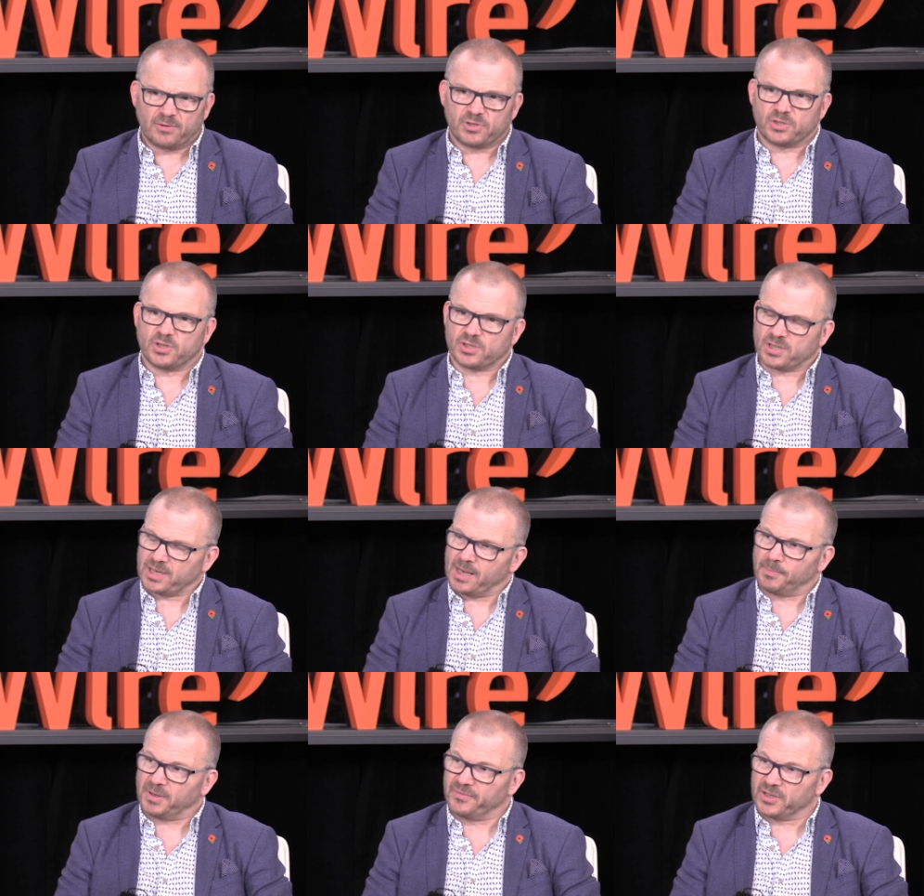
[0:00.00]
Those are just a
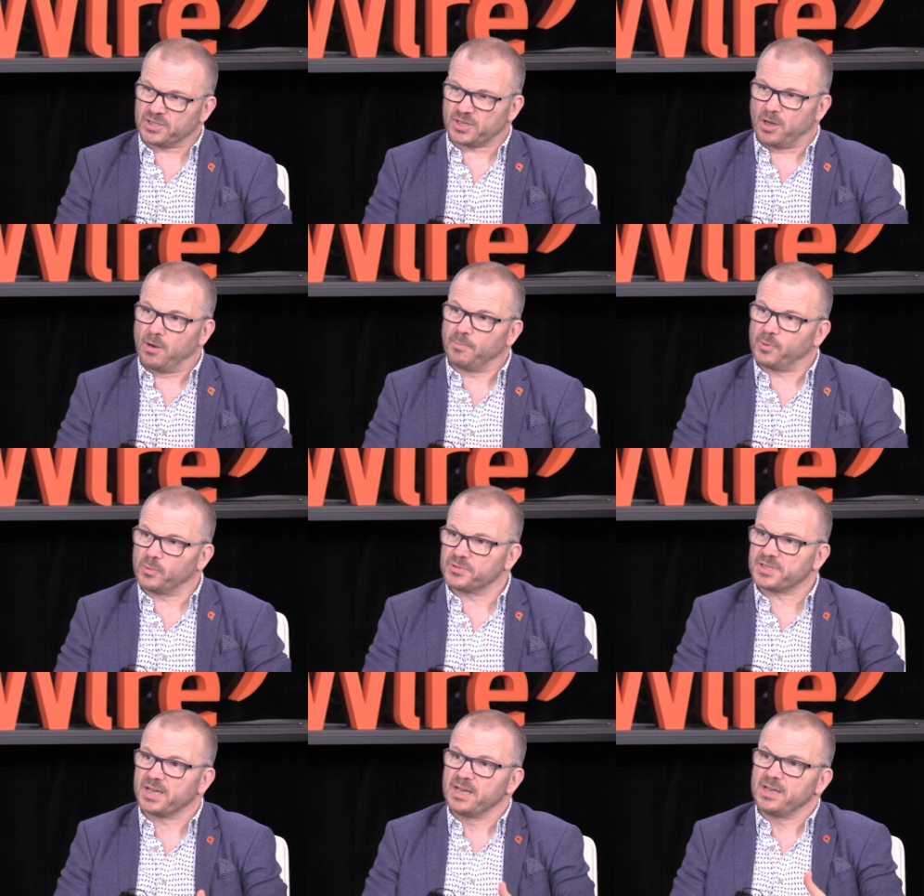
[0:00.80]
couple of
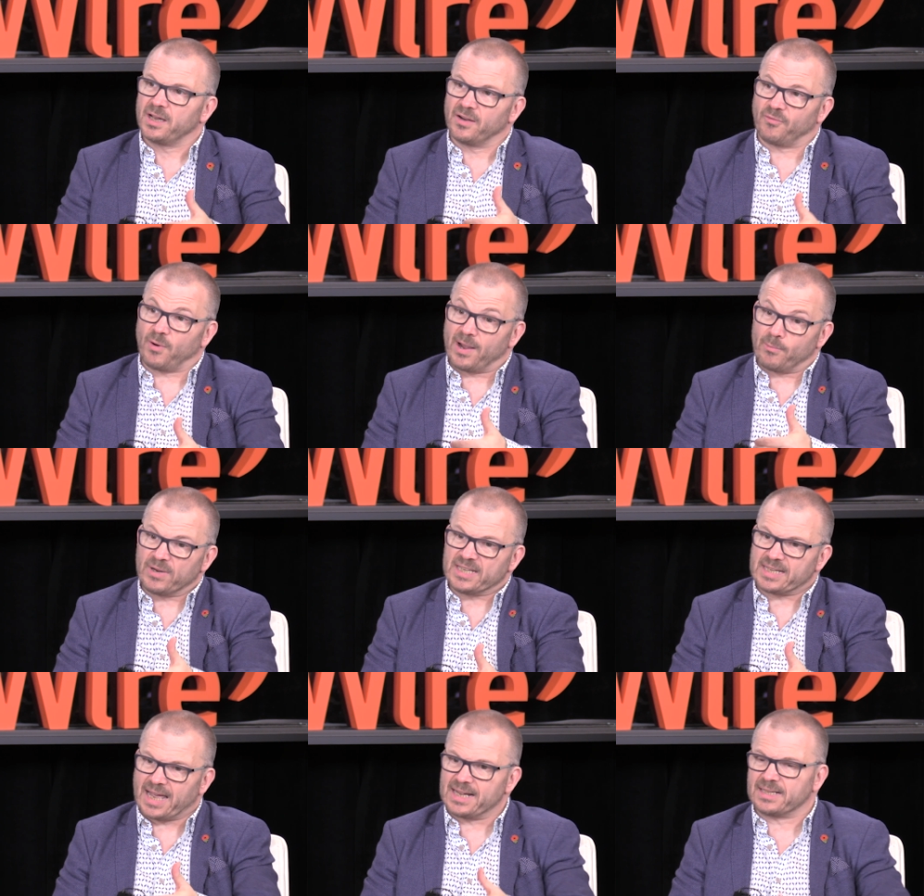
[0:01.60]
examples of where
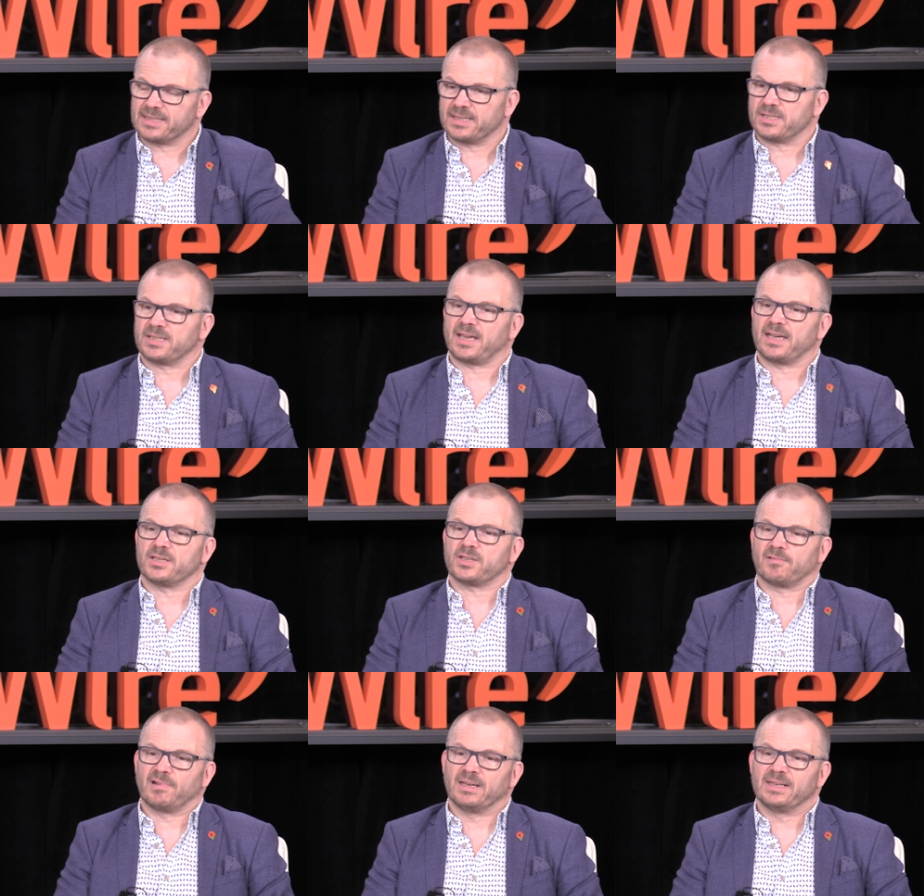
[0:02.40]
we take this
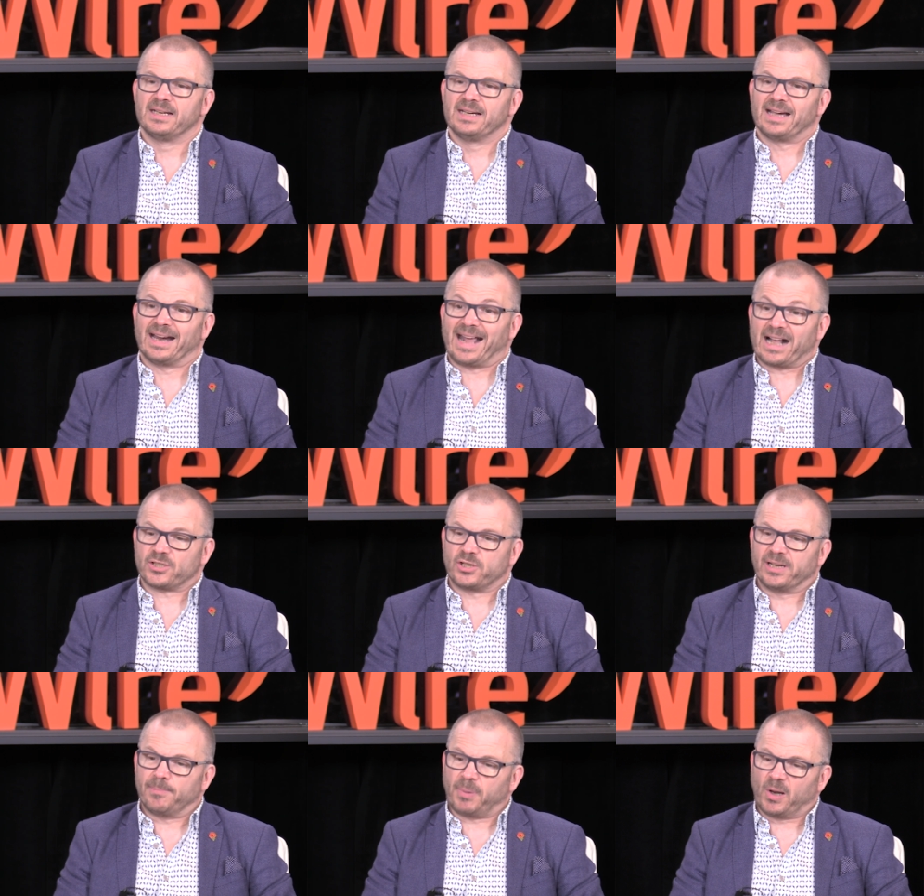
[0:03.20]
data and, and
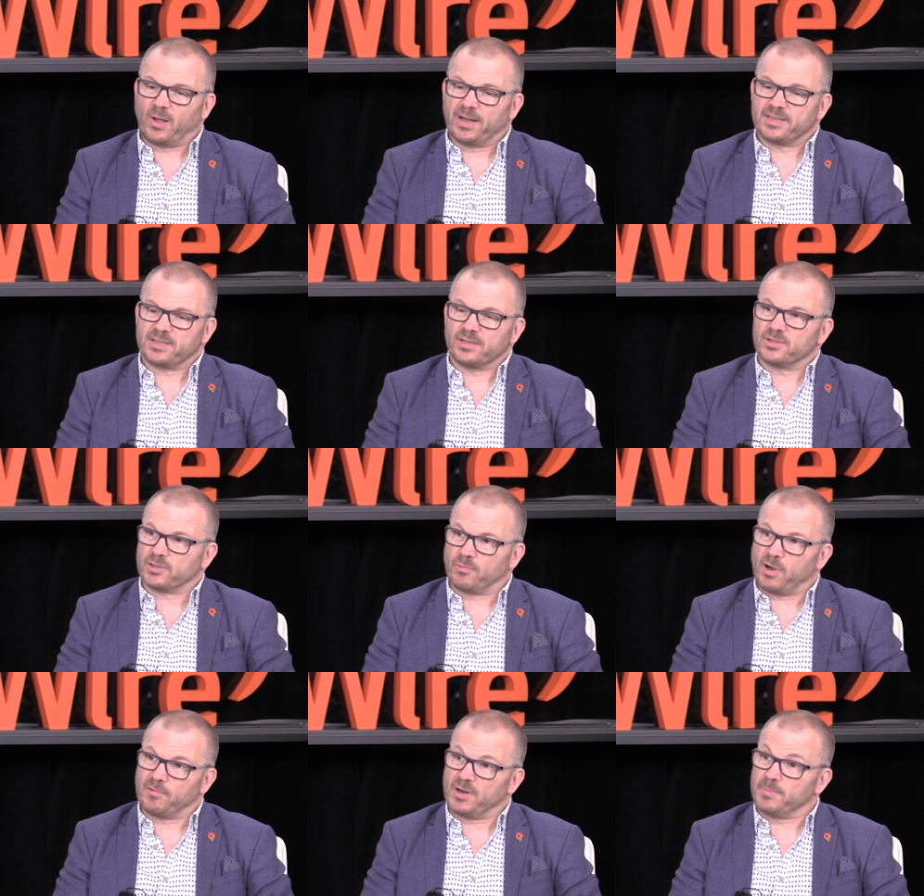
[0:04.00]
actually apply it
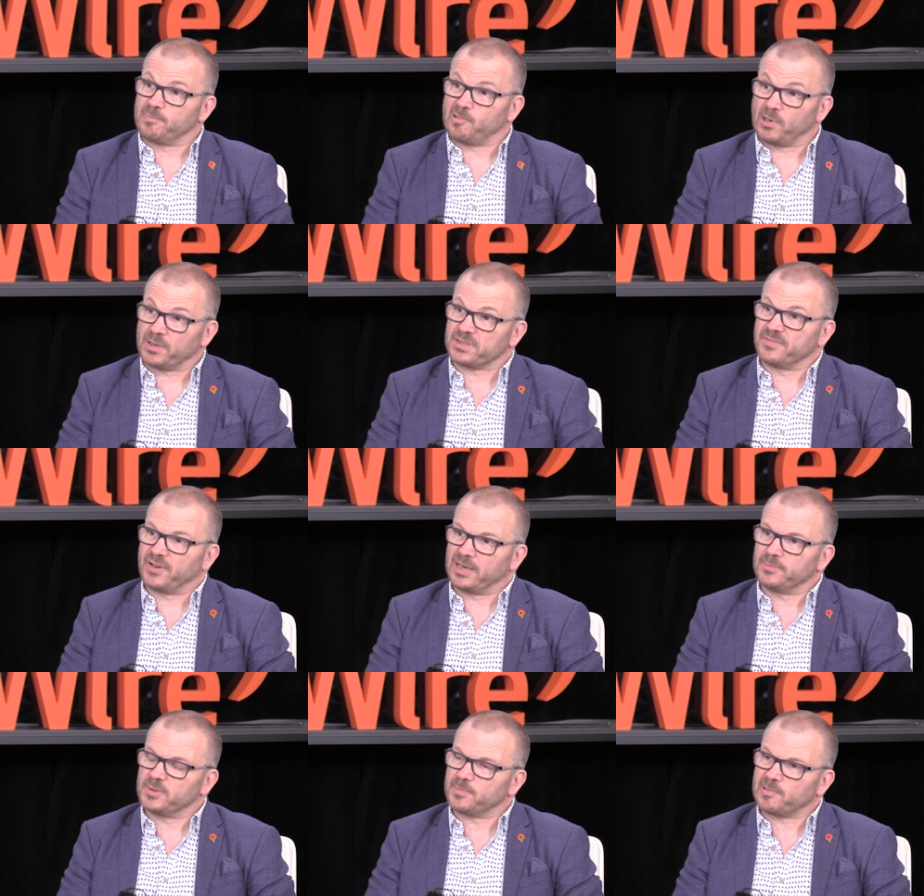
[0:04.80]
into our own product
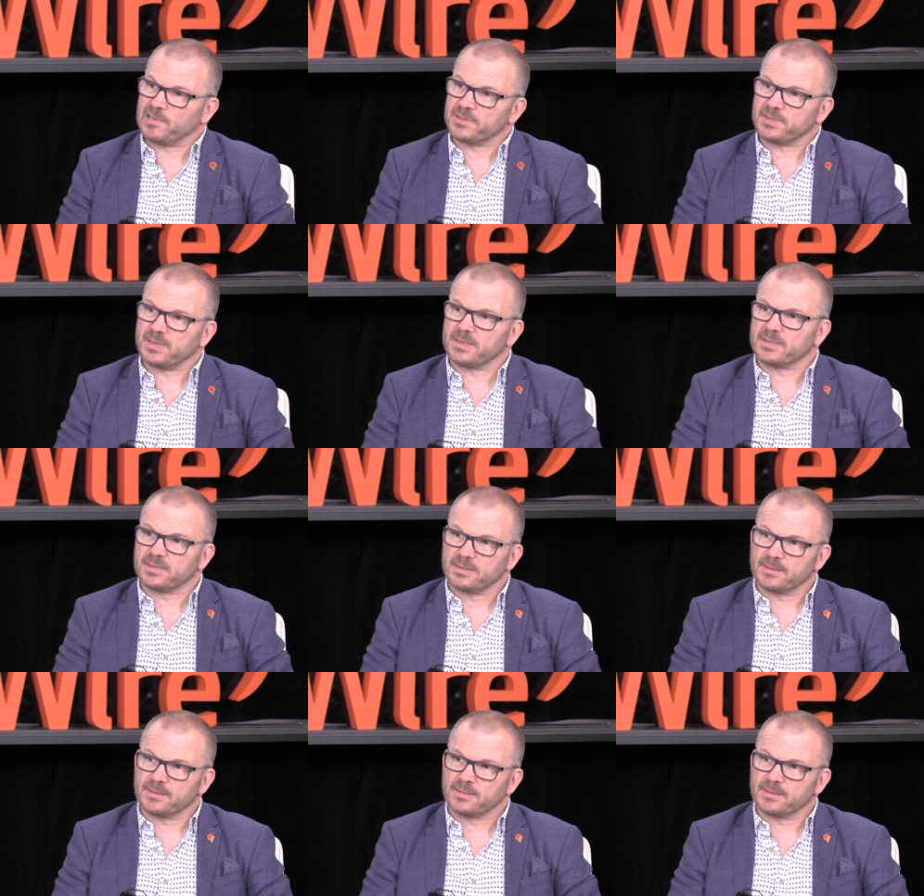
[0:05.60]
development process.